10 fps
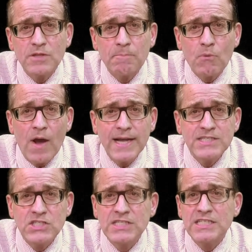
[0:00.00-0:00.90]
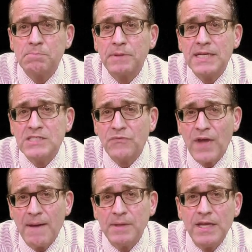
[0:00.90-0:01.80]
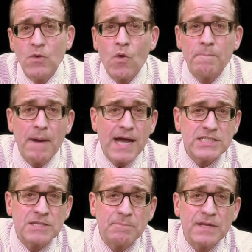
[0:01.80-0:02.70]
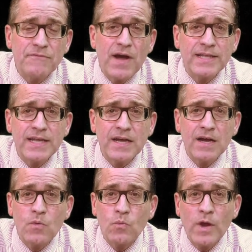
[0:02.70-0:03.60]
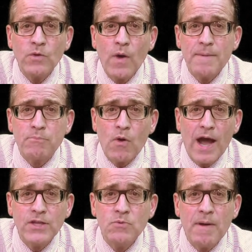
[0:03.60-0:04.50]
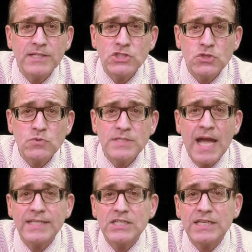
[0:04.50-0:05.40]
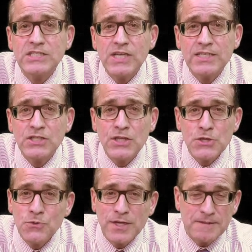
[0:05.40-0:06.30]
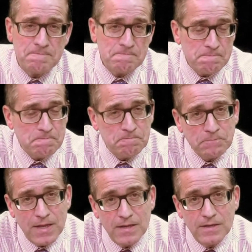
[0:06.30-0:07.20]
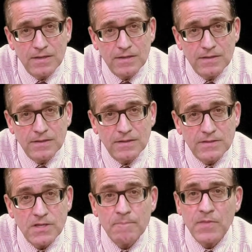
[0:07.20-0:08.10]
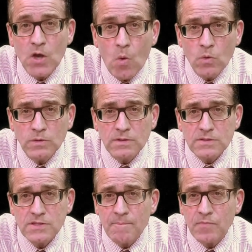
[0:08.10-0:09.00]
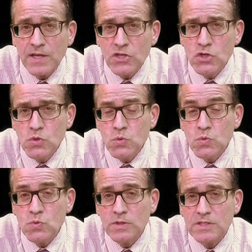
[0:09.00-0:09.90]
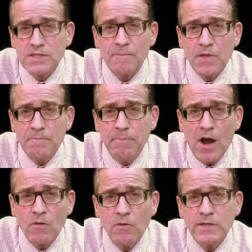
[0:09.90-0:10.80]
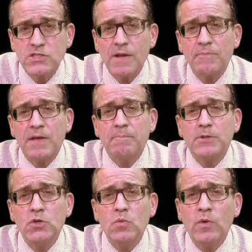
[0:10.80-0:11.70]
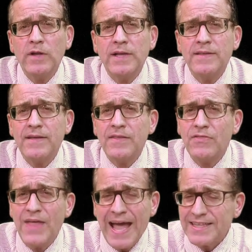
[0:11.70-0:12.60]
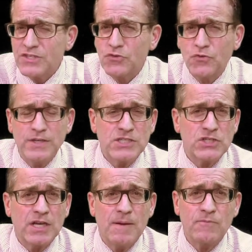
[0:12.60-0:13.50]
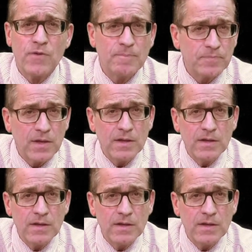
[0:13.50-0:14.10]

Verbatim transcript: with the bride's displeased family or possibly finding a runaway bride who might choose not to consent to the union. Something old, something new, something borrowed, and something blue. Where did that tradition come from?